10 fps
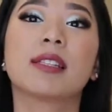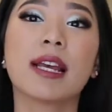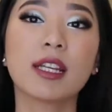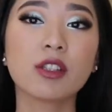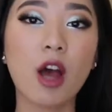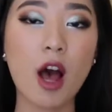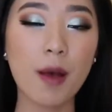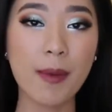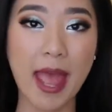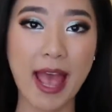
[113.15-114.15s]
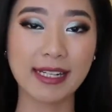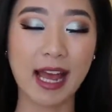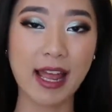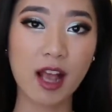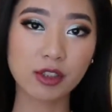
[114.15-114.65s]
second top, and
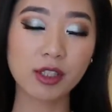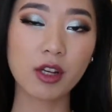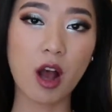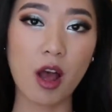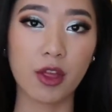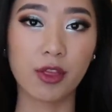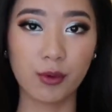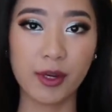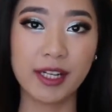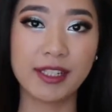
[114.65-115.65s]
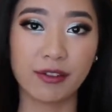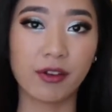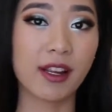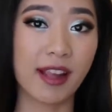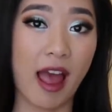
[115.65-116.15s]
I actually got three
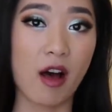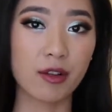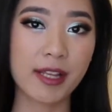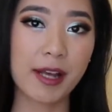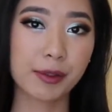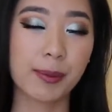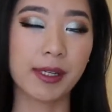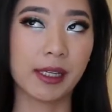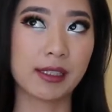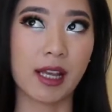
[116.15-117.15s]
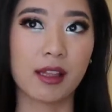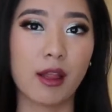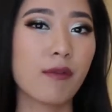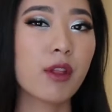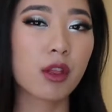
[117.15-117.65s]
different cowl necks because I
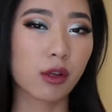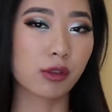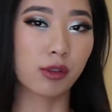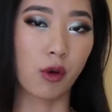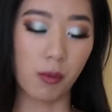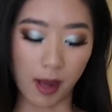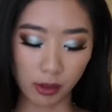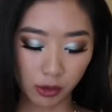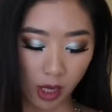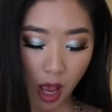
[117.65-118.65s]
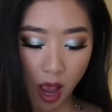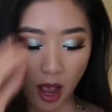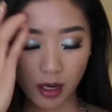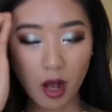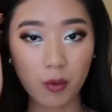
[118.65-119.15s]
love the look so much.
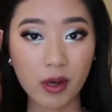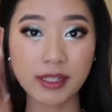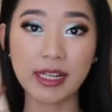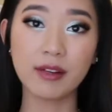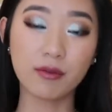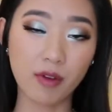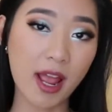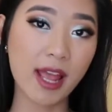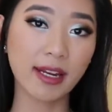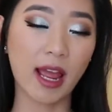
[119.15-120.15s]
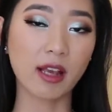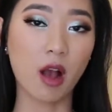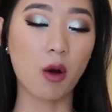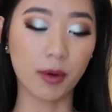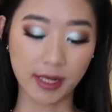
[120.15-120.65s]
I got one in red, I
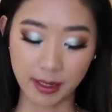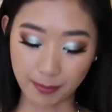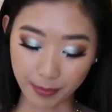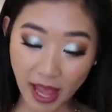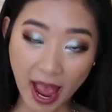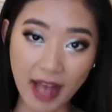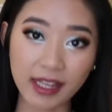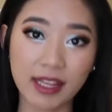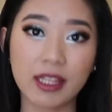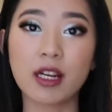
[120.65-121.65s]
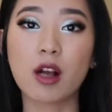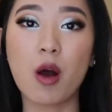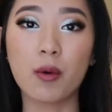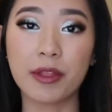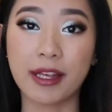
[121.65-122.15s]
got one in black, and then I
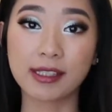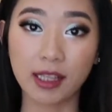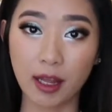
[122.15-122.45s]
got one that's the